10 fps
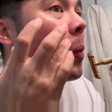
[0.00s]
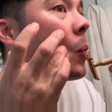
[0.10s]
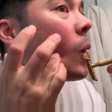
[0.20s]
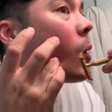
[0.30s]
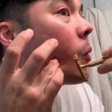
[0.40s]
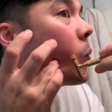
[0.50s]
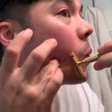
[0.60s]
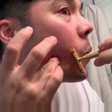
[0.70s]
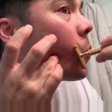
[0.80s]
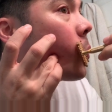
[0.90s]
But
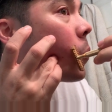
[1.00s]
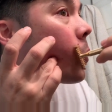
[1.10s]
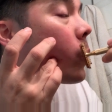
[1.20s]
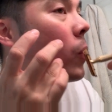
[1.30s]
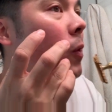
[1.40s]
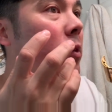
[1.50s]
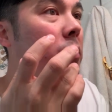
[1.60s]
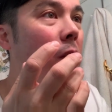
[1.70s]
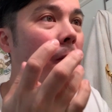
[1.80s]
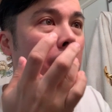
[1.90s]
on the
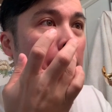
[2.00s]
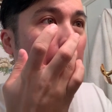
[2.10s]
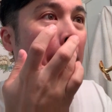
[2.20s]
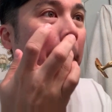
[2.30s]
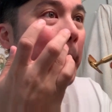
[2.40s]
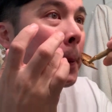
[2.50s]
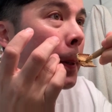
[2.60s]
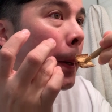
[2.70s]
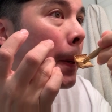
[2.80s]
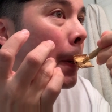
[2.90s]
surface, it looks
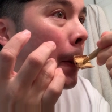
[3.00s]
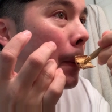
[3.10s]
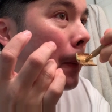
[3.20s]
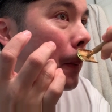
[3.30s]
like a lot of